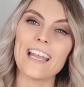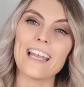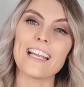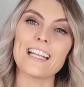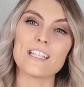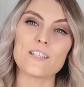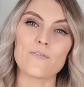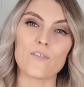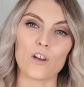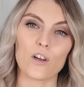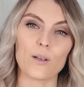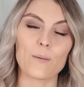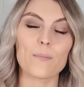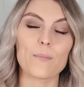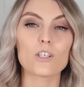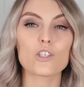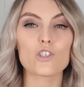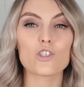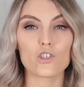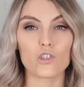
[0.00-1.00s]
It's very
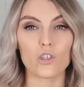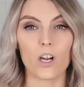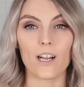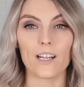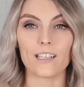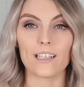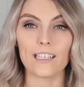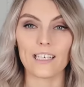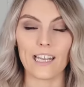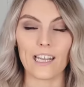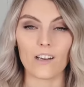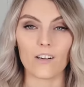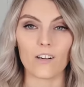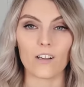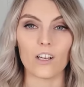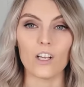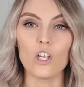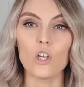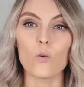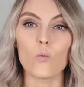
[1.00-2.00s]
much trial and
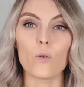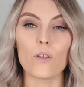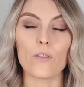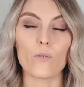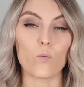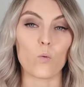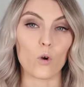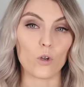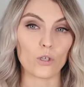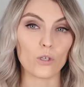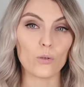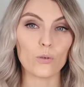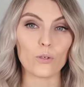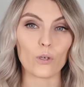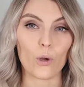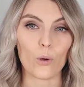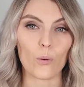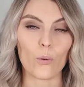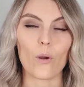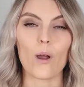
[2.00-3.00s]
error with what you
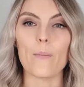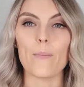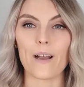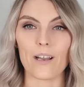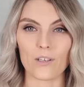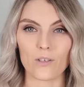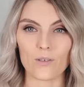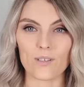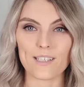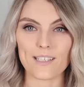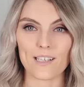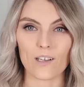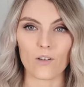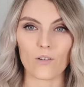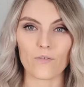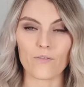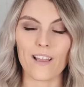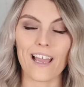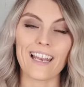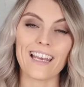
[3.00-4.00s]
know about
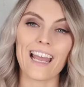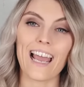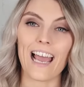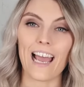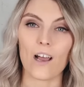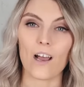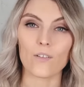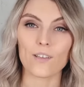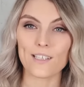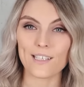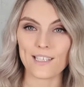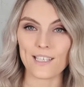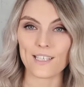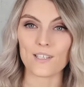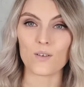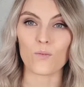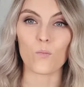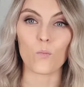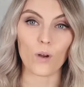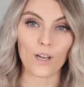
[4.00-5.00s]
yourself and how the
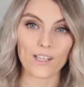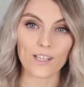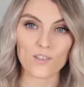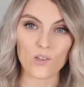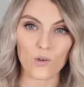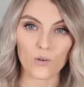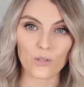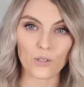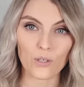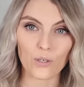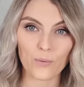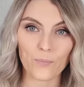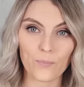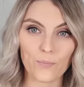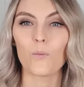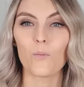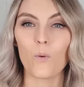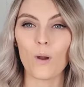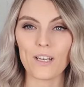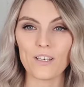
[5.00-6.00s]
system wears on you.
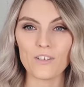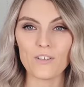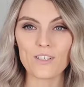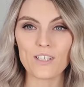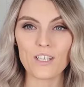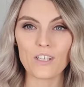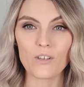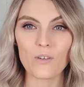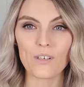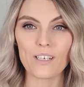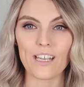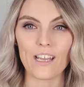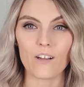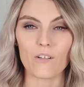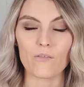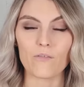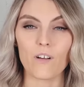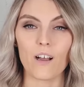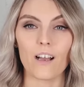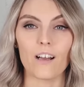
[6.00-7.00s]
When using your
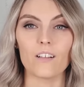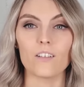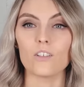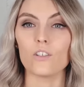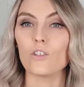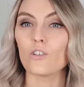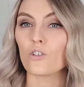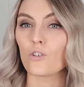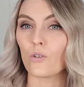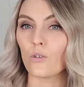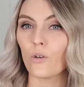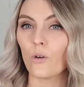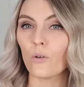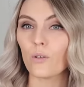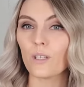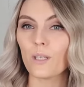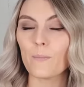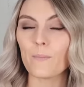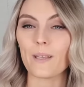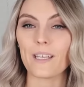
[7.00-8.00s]
nail file, you should
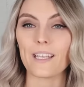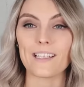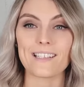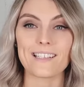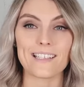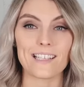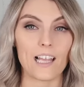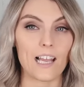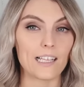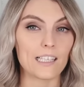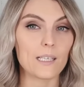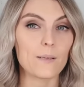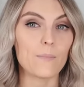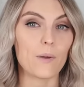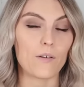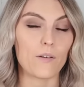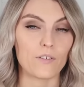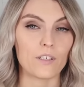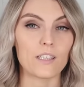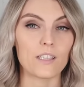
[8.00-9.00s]
only be slightly
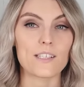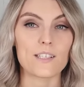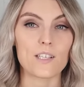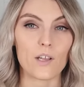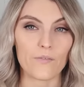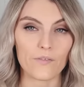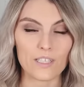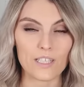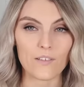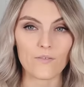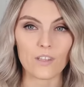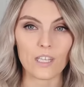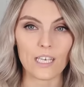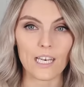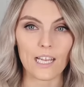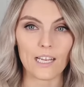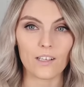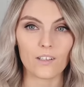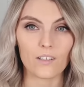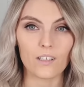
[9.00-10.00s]
buffing the surface of the
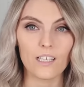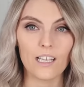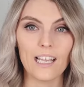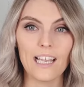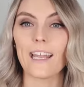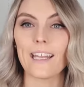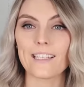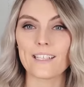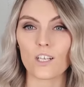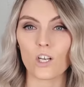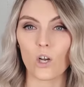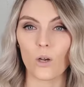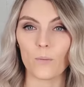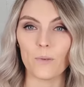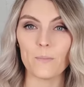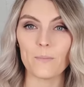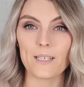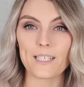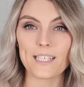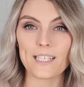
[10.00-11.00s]
nail. It's a
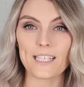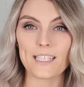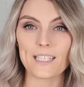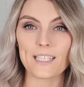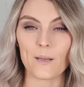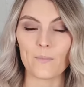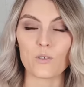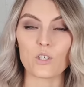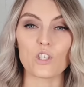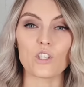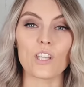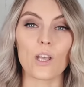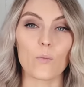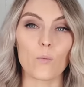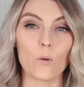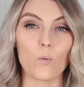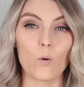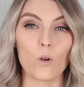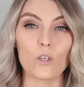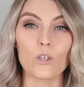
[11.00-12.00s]
common misconception that
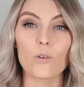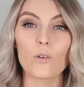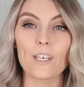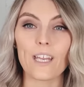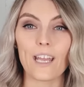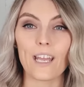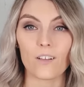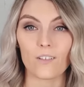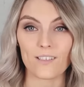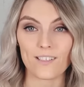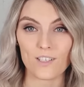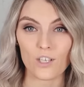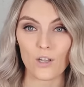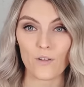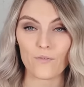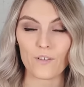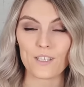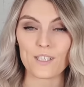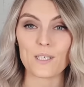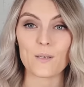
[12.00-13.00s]
we want your nail
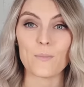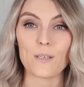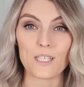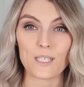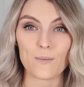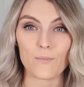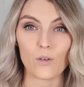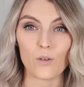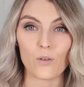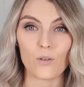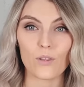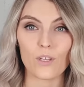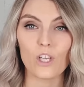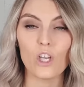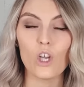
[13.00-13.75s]
surface to be smooth.